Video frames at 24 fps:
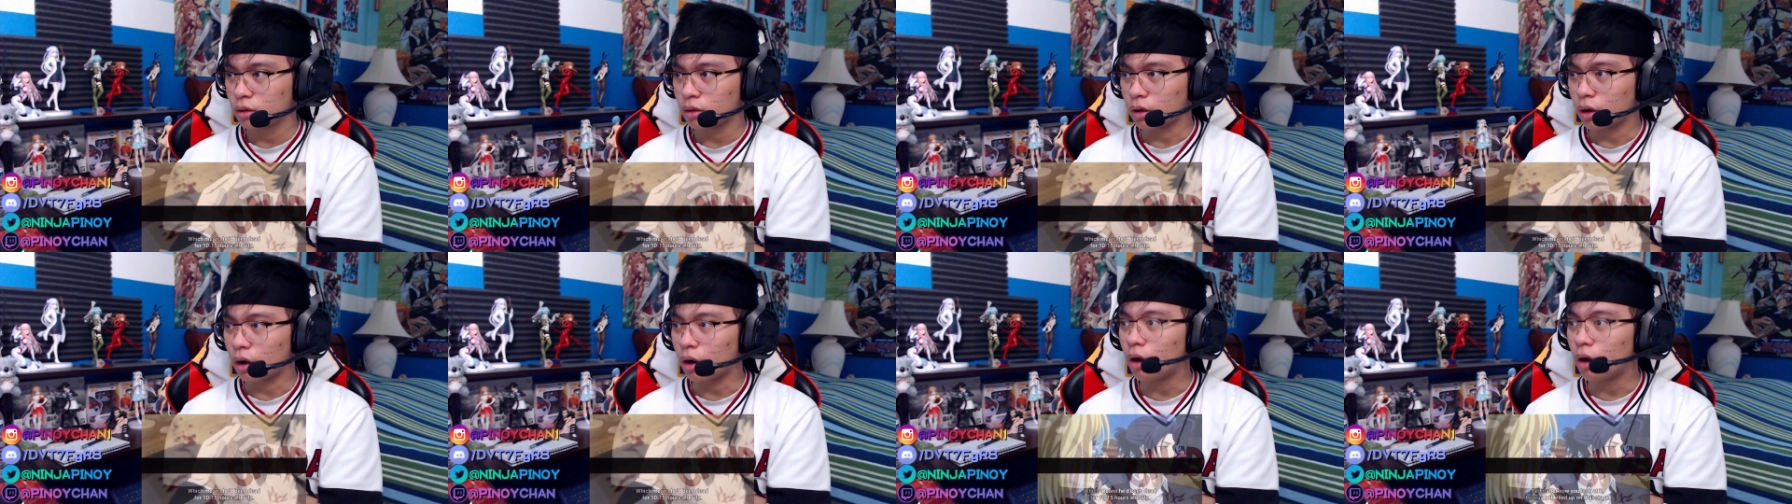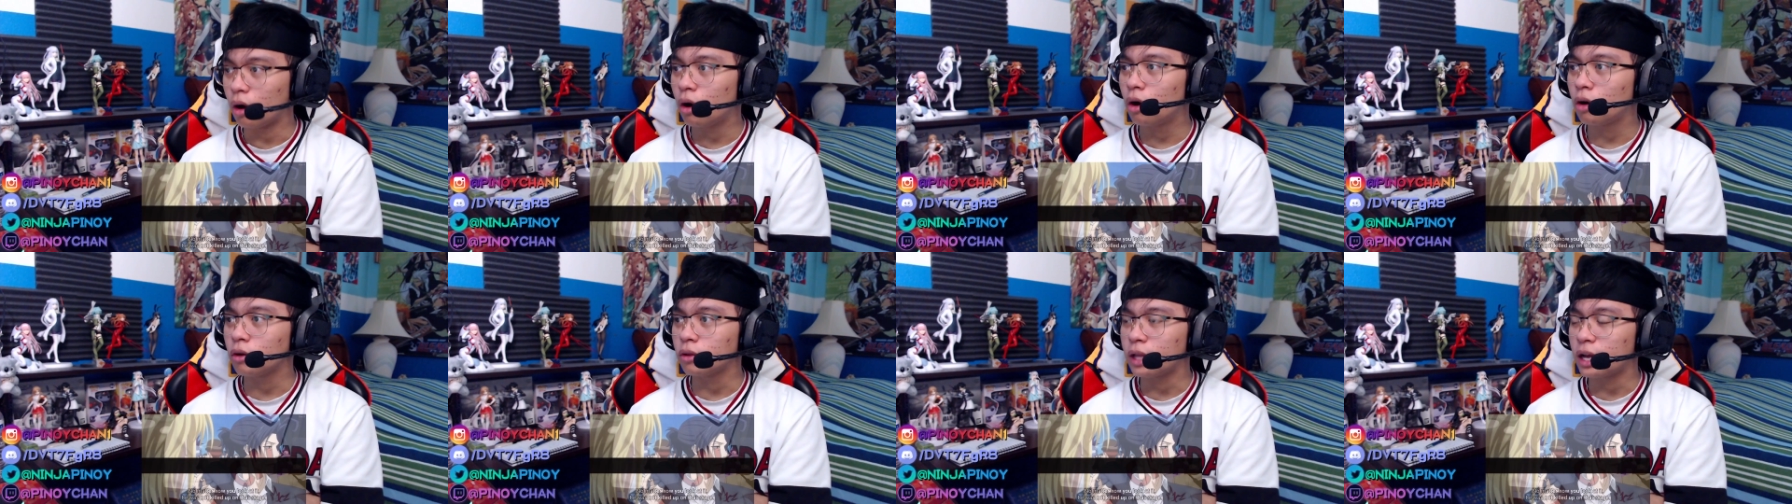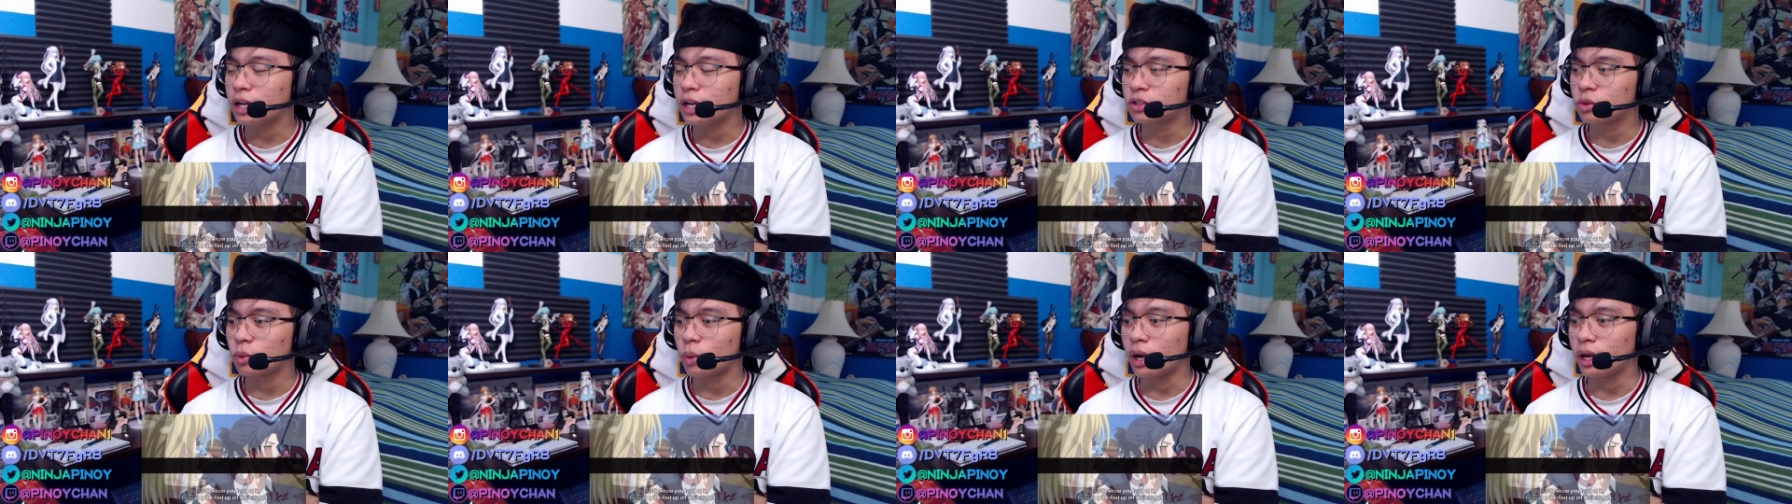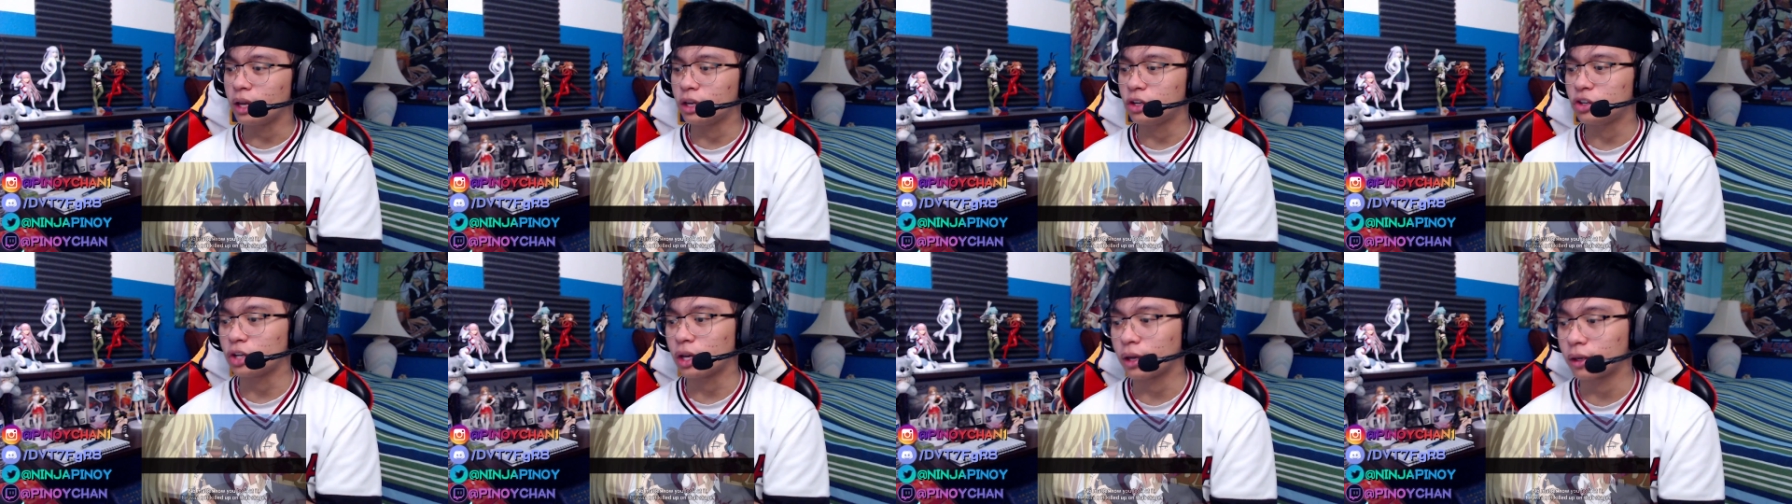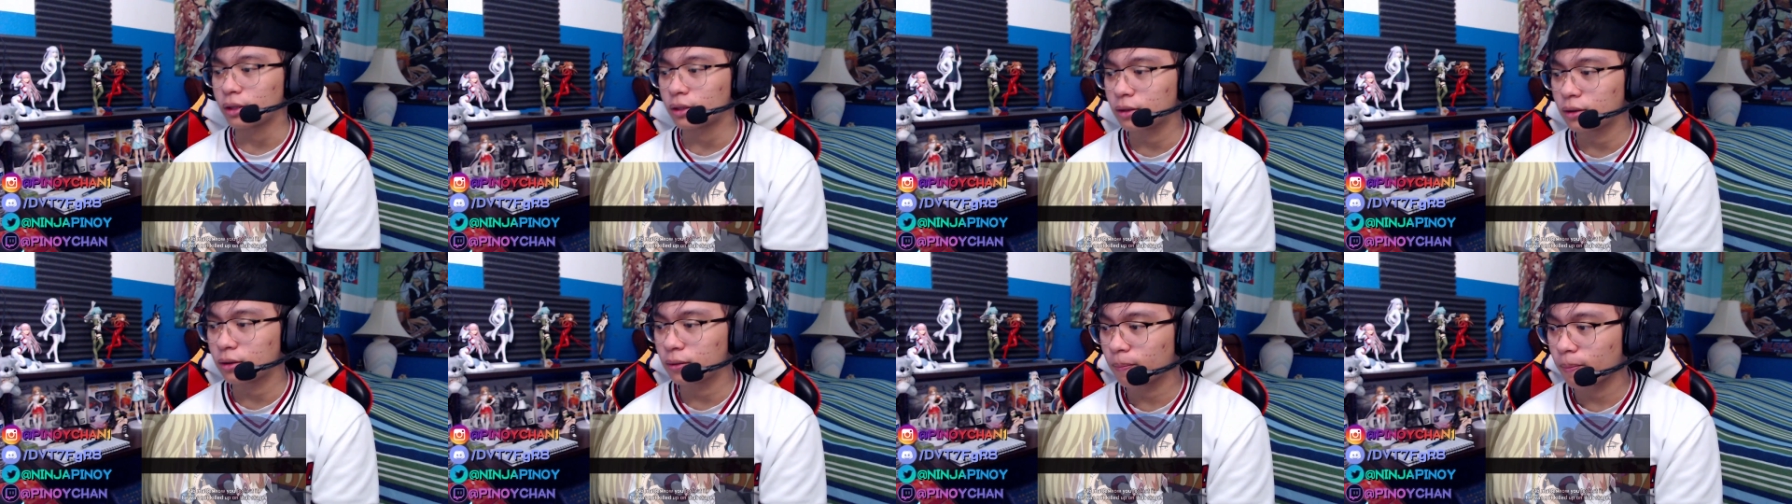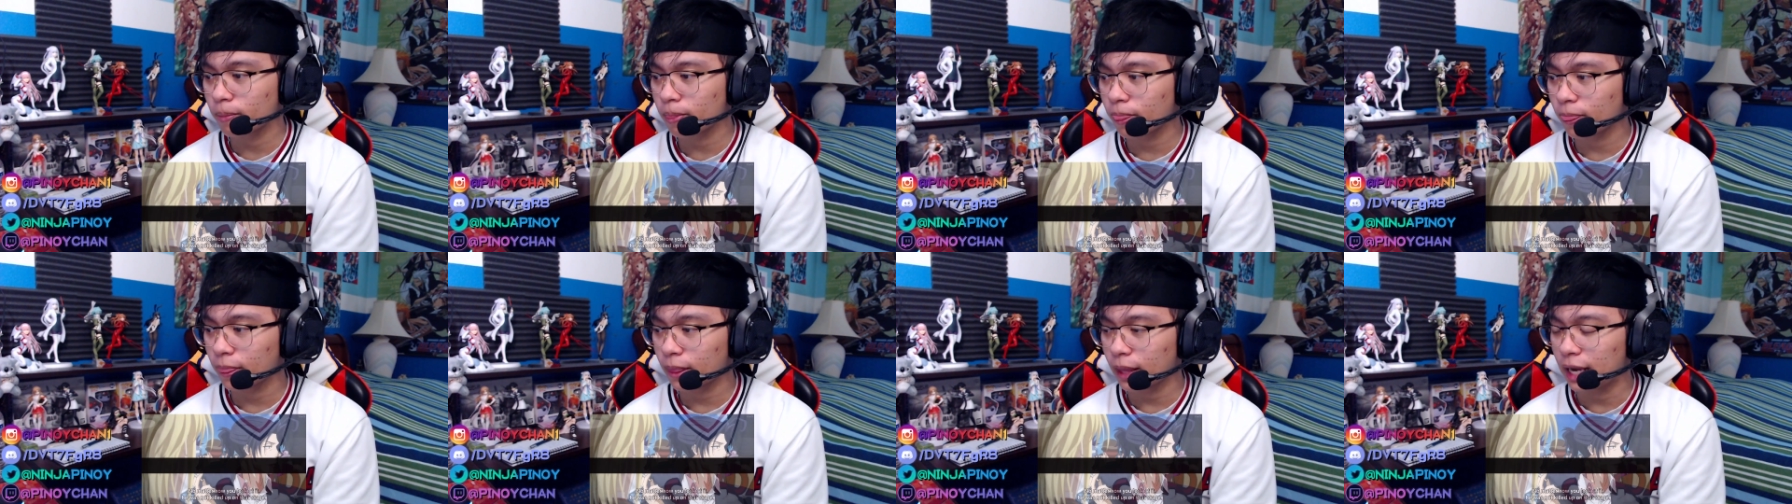Oh, that's why he checked.
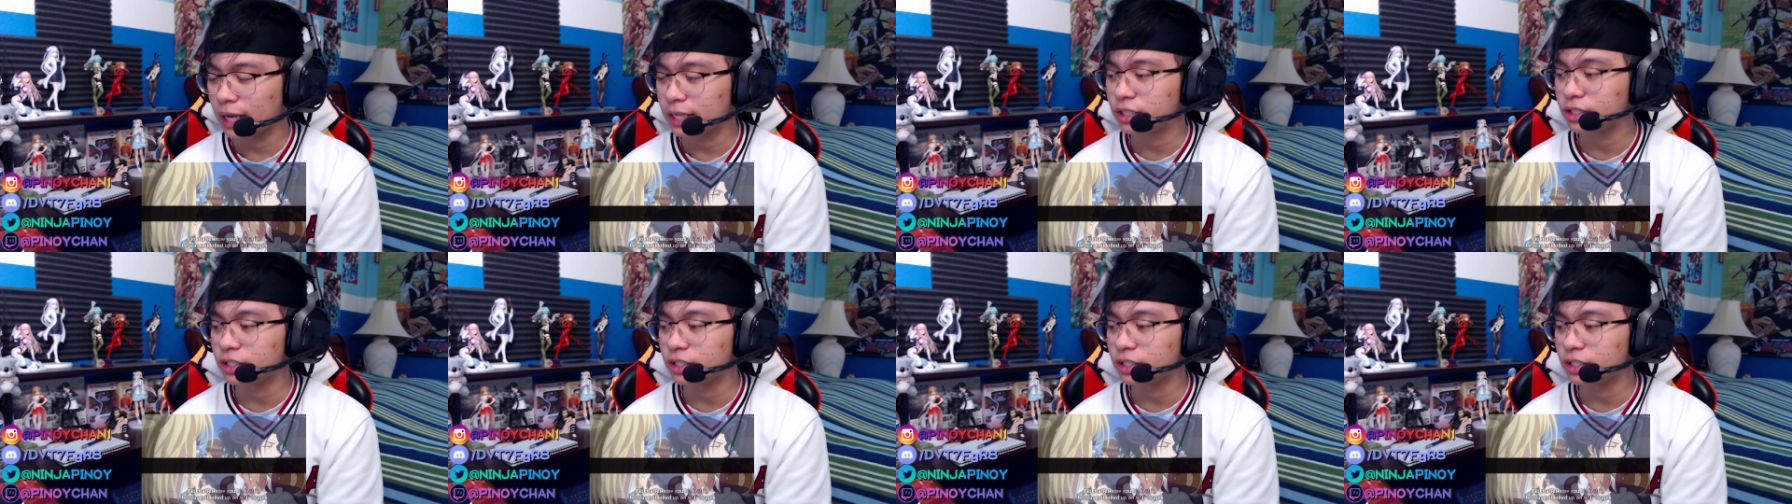I